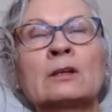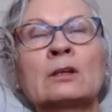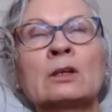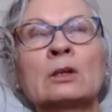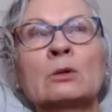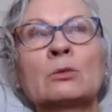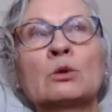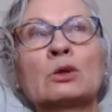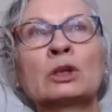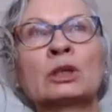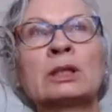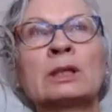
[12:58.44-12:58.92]

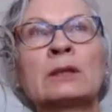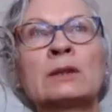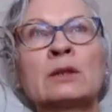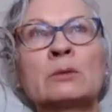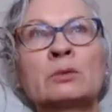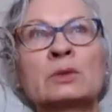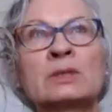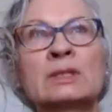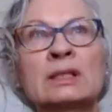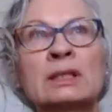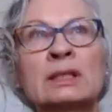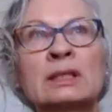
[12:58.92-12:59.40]
working in the
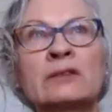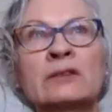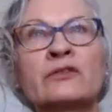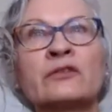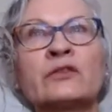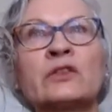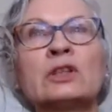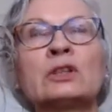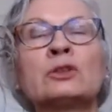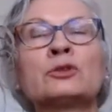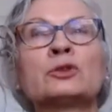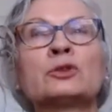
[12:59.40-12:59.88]
prosthetic
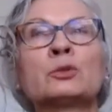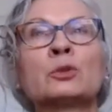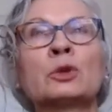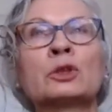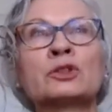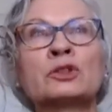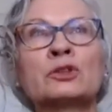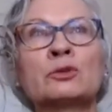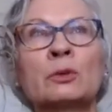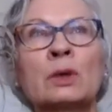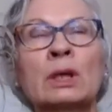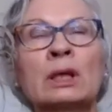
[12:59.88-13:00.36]
field to
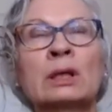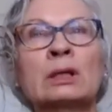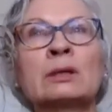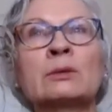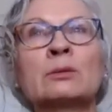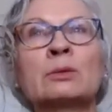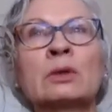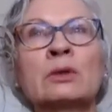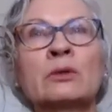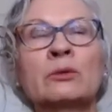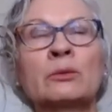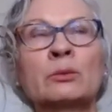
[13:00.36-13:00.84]
work directly
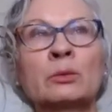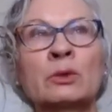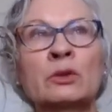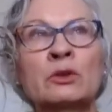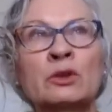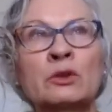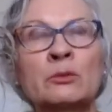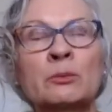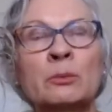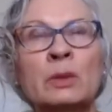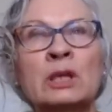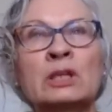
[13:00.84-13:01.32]
with
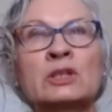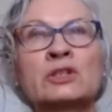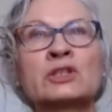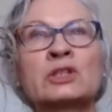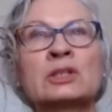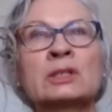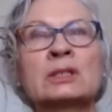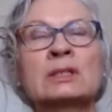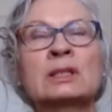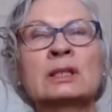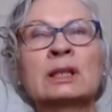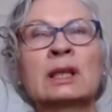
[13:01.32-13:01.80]
the
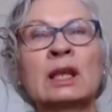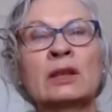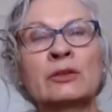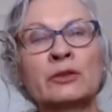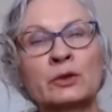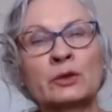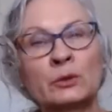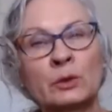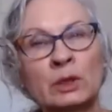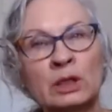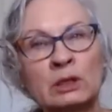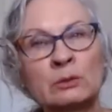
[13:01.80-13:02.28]
patients and get
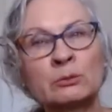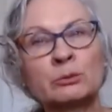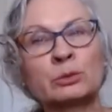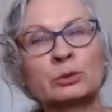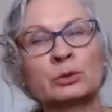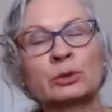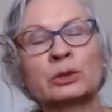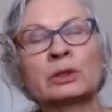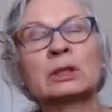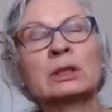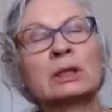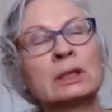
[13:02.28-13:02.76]
their
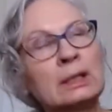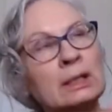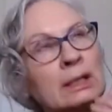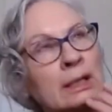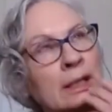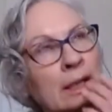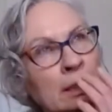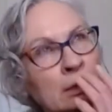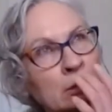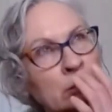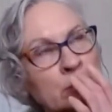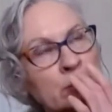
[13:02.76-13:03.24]
input and